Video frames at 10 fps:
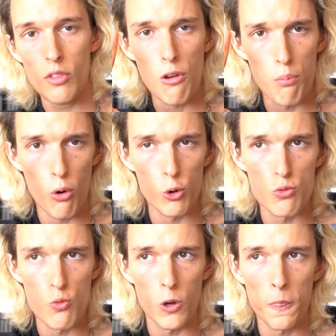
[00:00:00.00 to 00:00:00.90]

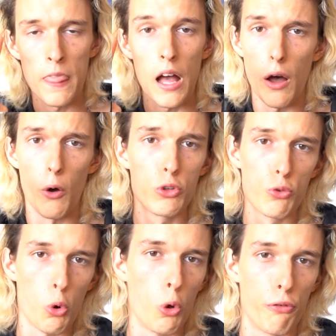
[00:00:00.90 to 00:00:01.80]
important one, how to
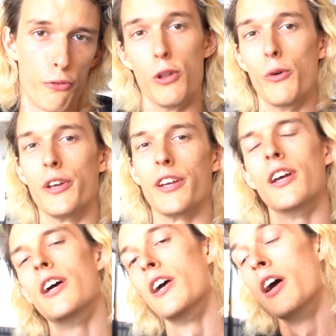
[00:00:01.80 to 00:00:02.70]
grow the following.
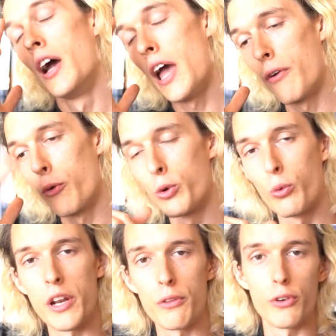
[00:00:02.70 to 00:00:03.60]
Everyone
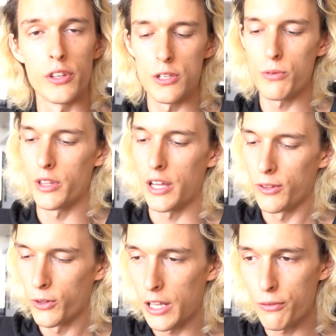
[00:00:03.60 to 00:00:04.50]
waited for this one, I
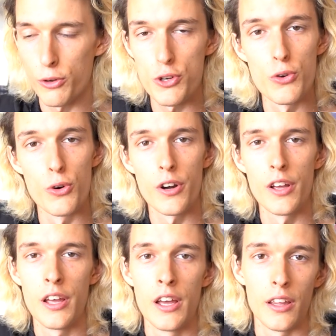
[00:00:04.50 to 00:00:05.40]
know that for sure.
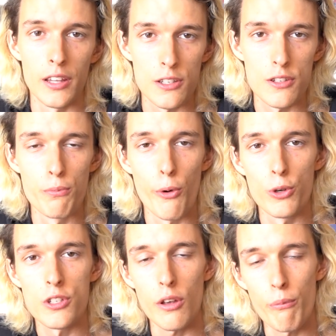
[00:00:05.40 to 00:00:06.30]
That's the
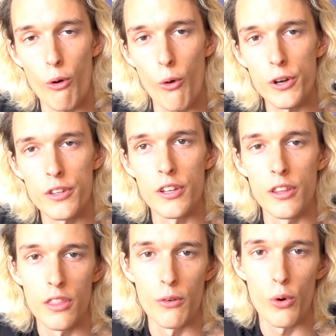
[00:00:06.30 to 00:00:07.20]
most important
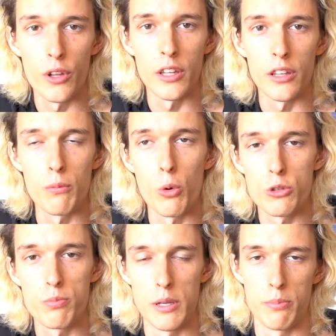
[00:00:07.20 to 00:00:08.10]
and the one that
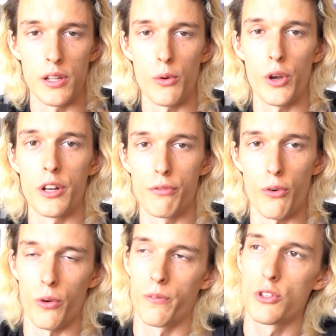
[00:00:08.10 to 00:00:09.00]
most people are waiting
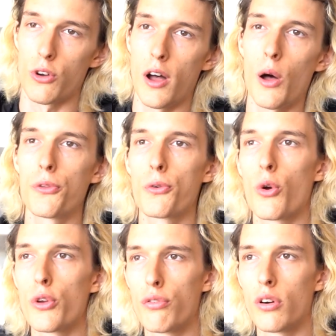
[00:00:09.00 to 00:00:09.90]
for. So how to
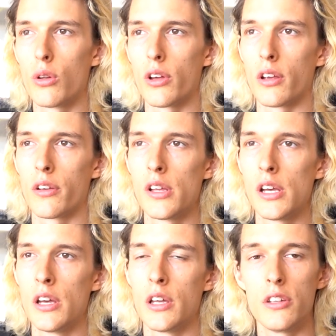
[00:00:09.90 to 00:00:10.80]
grow your following.
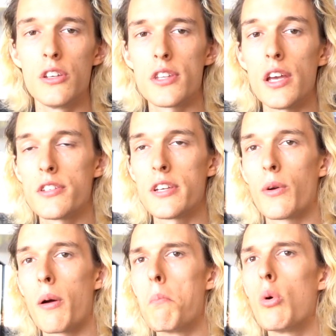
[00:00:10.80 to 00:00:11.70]
These days
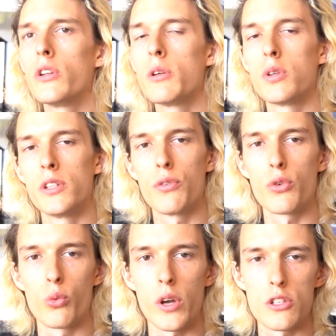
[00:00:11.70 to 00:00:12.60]
there are multiple
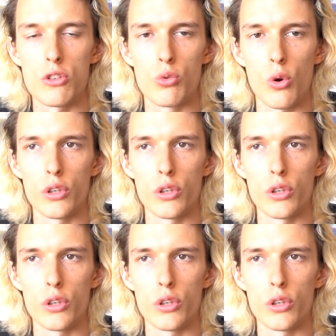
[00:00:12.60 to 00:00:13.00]
different ways to grow